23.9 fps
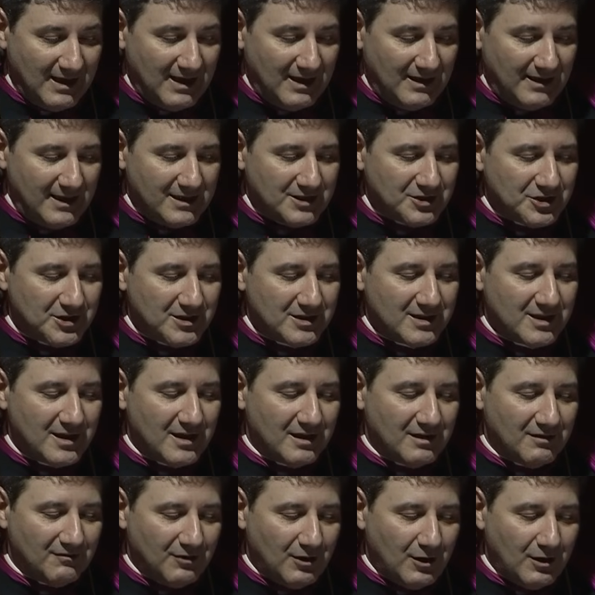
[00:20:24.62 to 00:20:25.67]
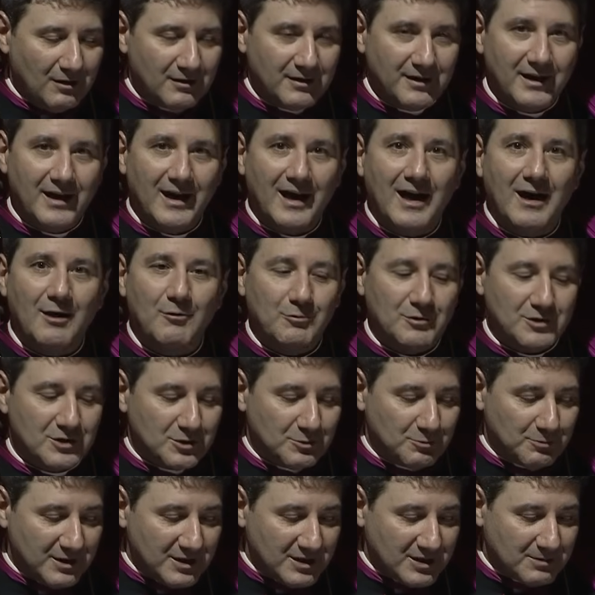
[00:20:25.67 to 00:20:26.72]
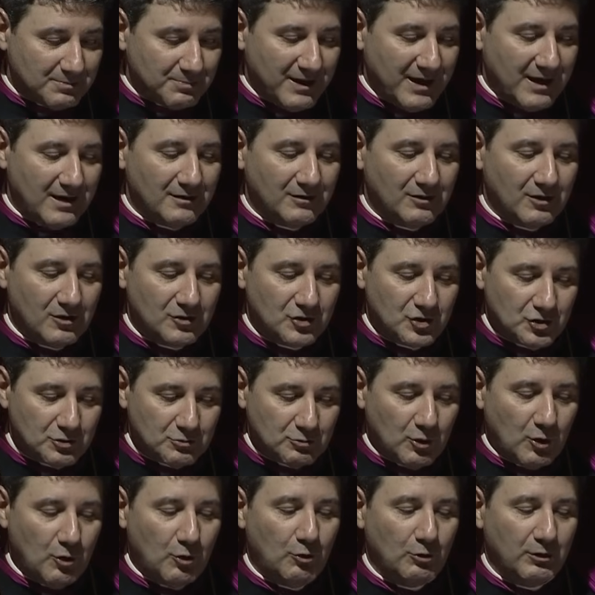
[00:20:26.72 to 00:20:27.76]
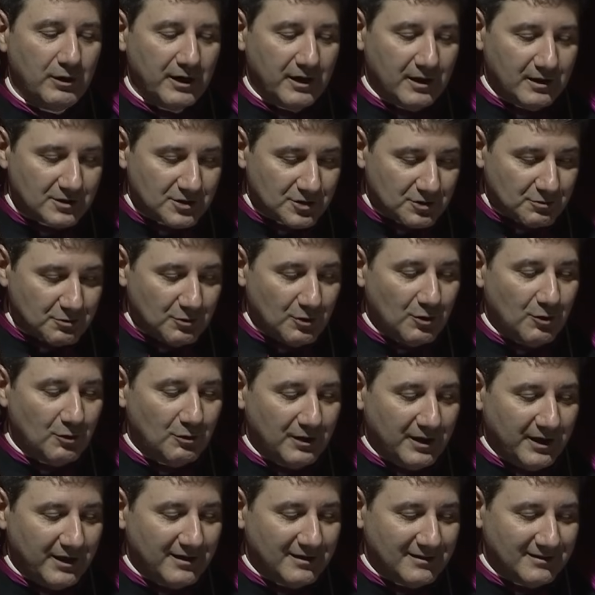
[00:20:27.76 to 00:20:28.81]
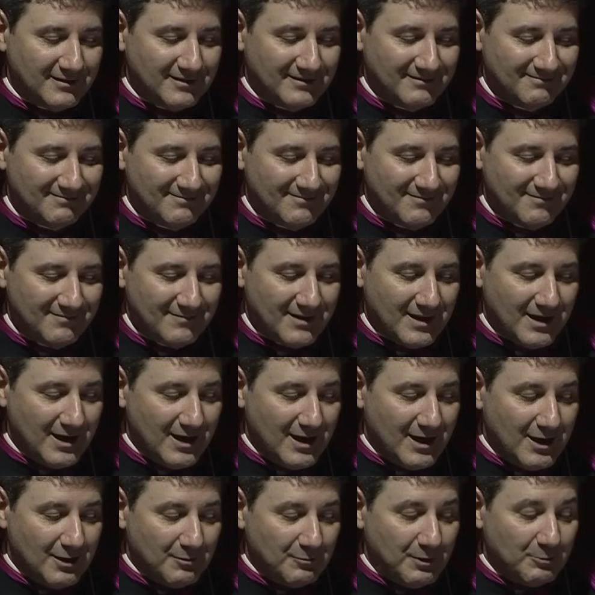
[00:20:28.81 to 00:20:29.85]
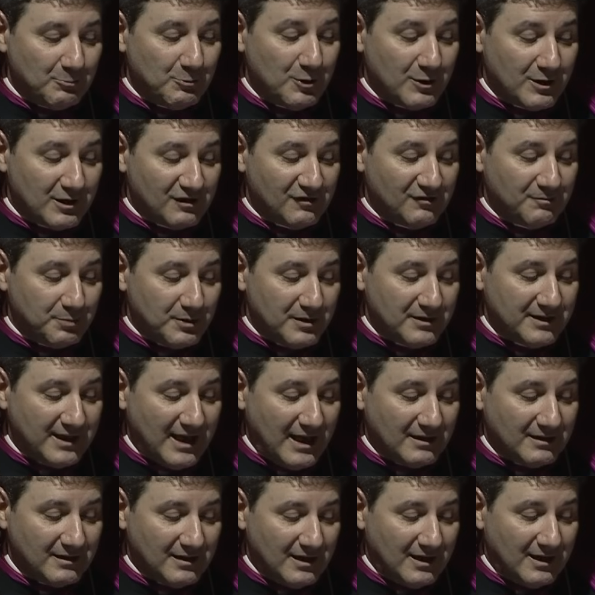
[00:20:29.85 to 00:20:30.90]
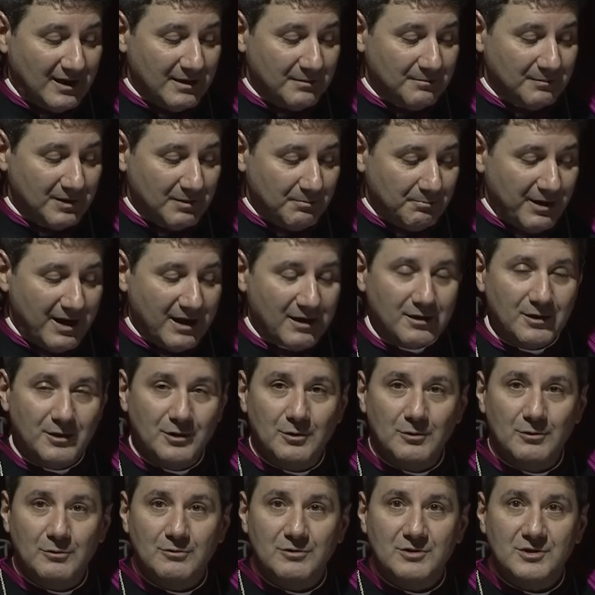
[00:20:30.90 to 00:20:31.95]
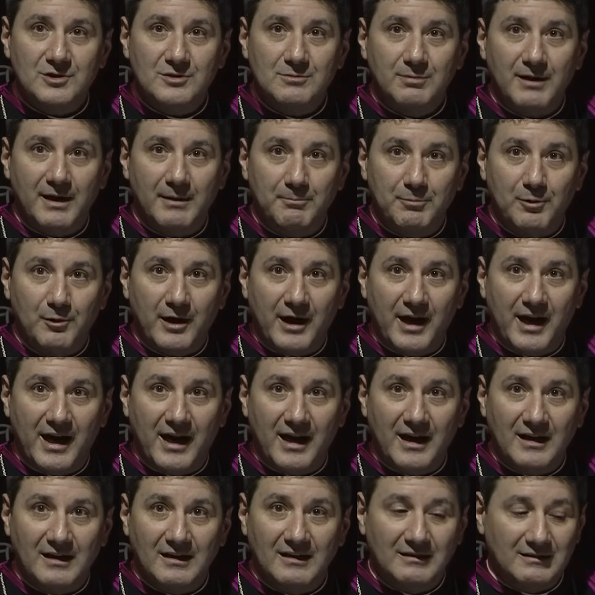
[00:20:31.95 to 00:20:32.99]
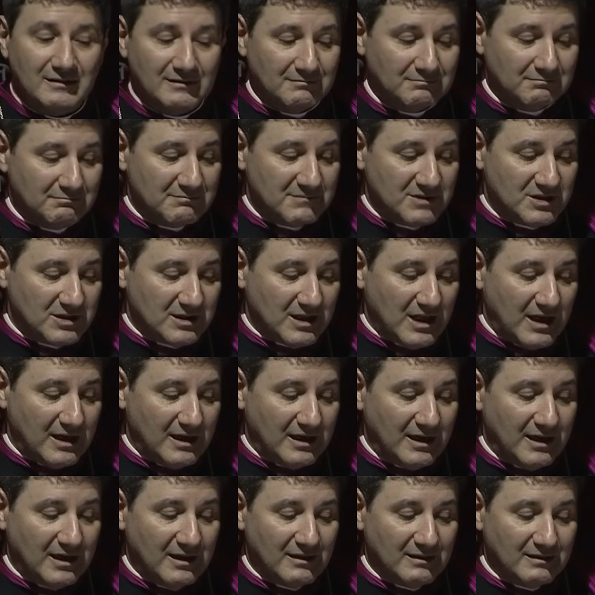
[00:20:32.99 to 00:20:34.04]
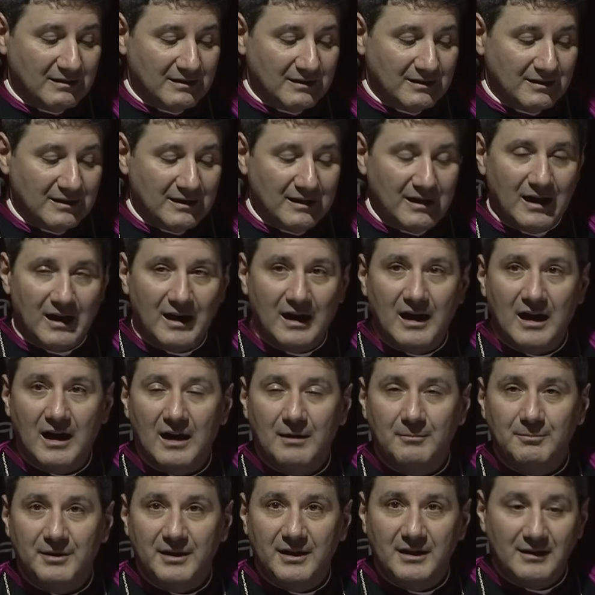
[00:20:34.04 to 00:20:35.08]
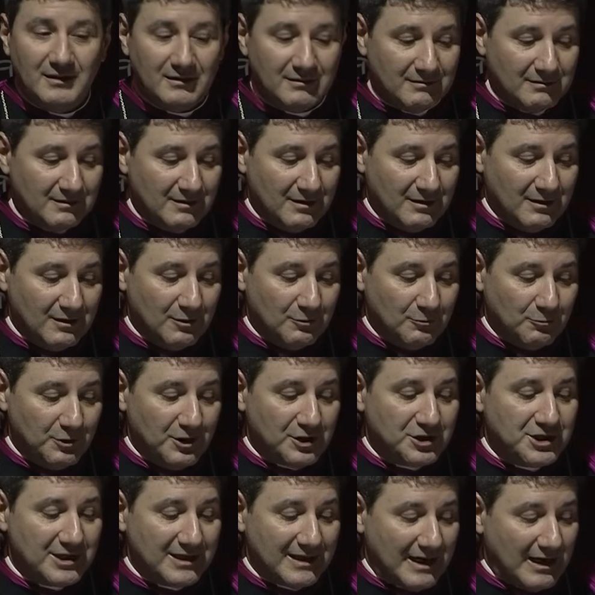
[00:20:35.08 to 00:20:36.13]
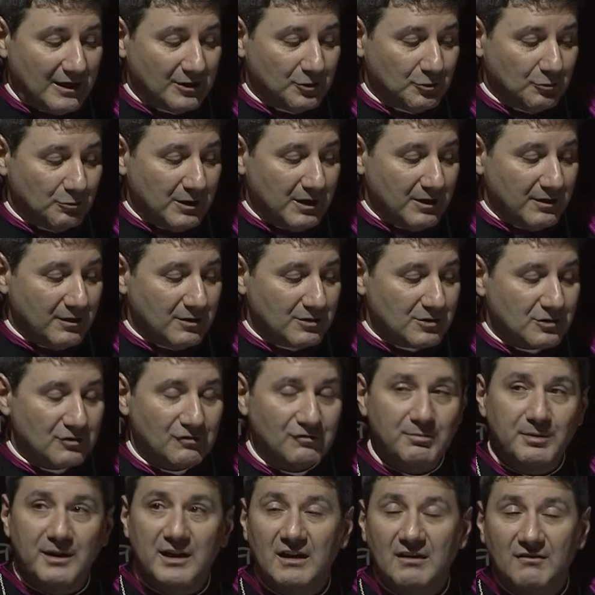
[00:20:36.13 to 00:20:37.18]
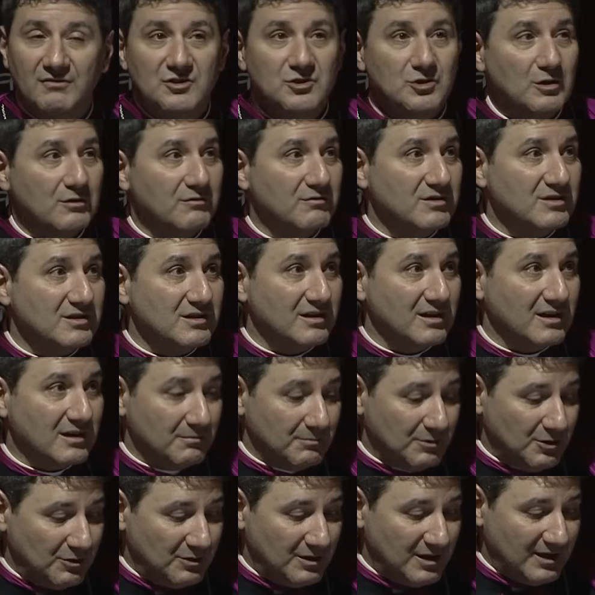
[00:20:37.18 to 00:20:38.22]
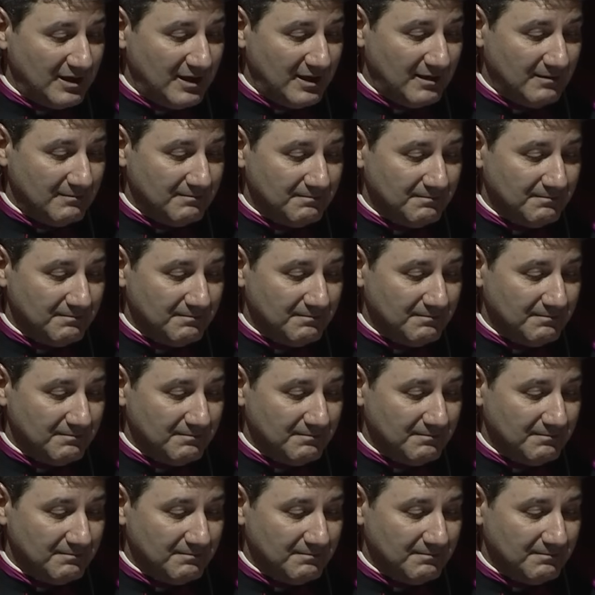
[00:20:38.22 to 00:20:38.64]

Let's just think of all the hours we spent on scrolling and scrolling, when we could have put that time to better use by praying, studying, a hobby, reaching out to others, or being of service to the community.